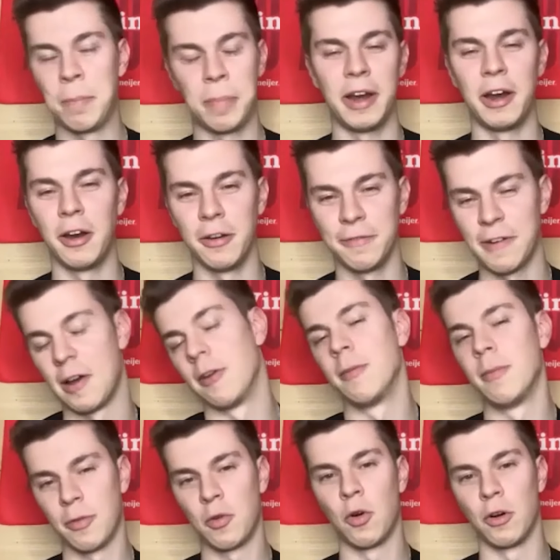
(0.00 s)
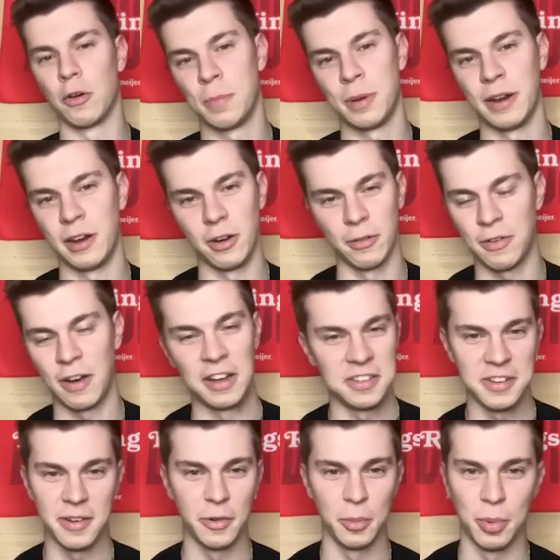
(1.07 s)
Panarin found him, of course. Panarin finds
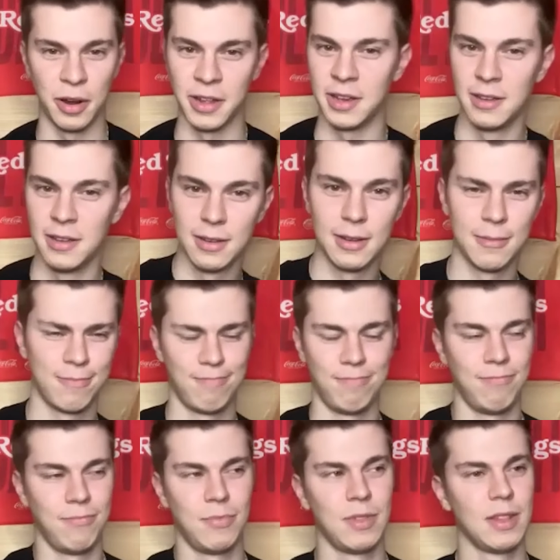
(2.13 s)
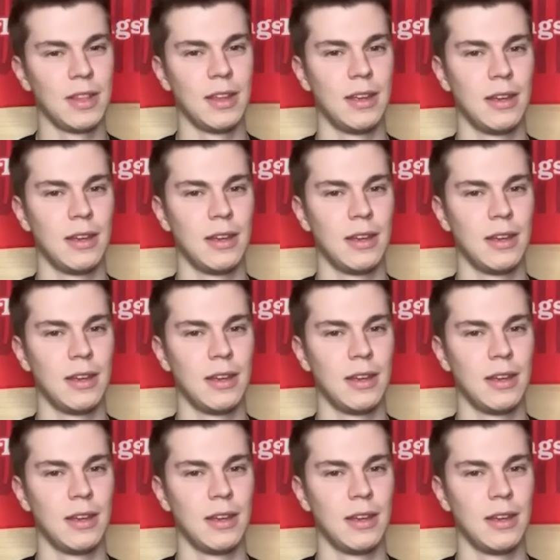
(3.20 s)
everybody. Shocker.